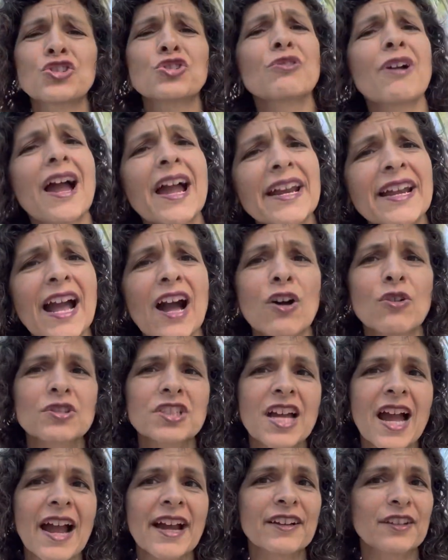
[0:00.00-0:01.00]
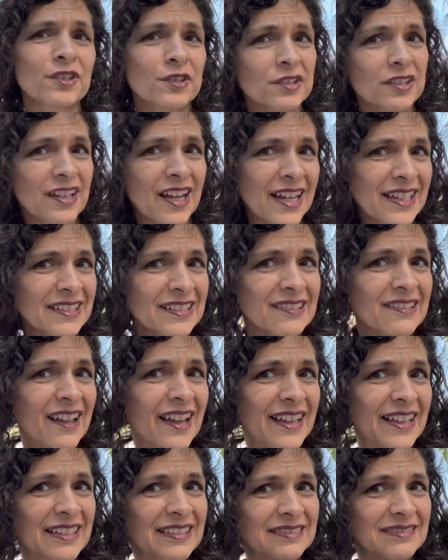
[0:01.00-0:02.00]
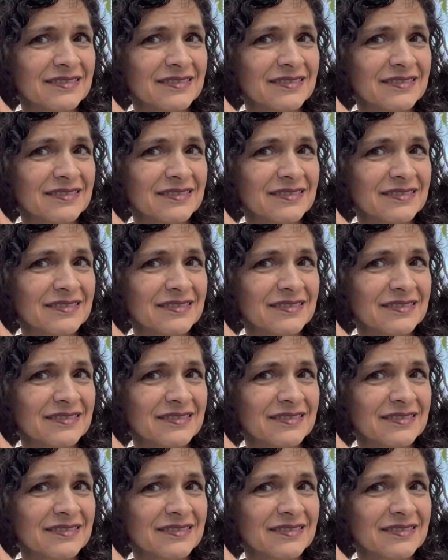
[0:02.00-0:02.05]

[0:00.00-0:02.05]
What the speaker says: dried out, tired, kind of like